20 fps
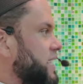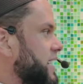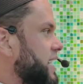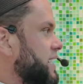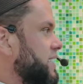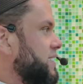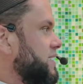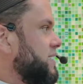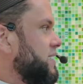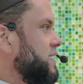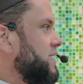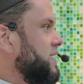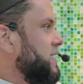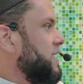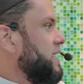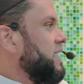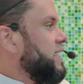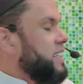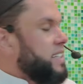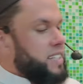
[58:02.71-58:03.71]
Right?
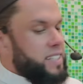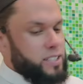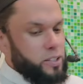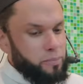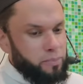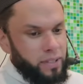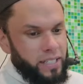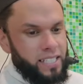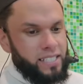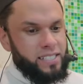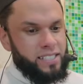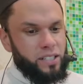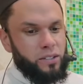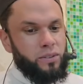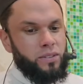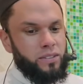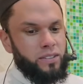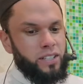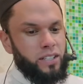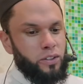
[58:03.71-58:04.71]
So please
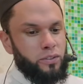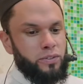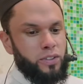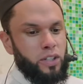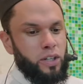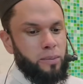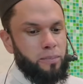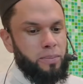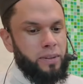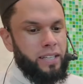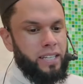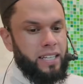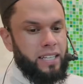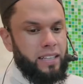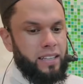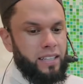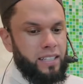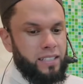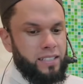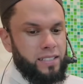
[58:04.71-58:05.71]
don't
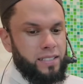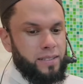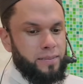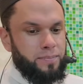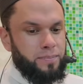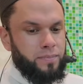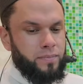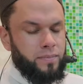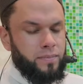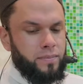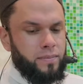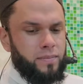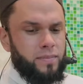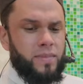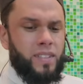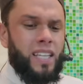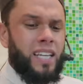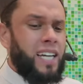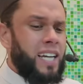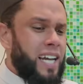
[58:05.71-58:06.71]
overcomplicate things.
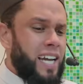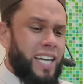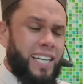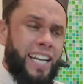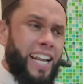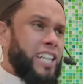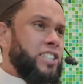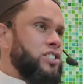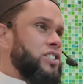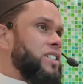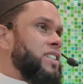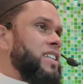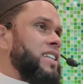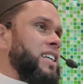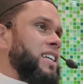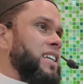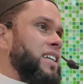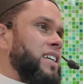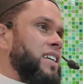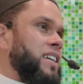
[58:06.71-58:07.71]

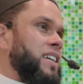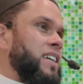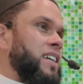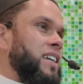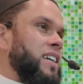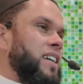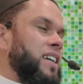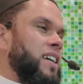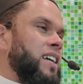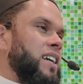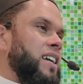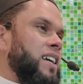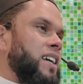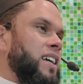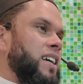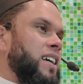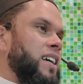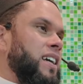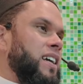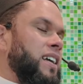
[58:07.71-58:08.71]
Naturally,
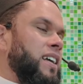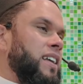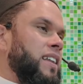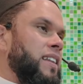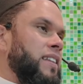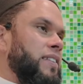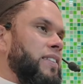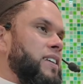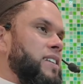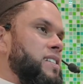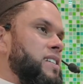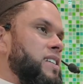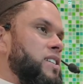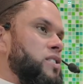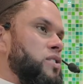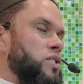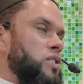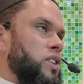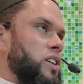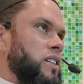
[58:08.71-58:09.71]
this
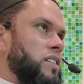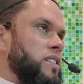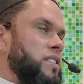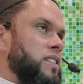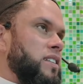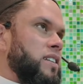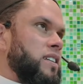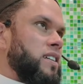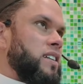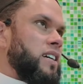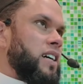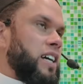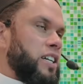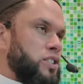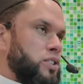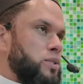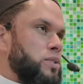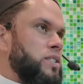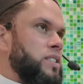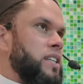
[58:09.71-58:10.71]
is not,
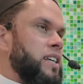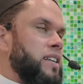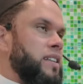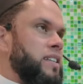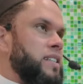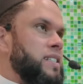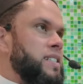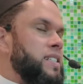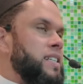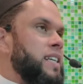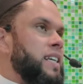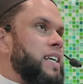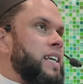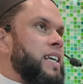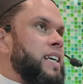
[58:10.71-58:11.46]
I should say this.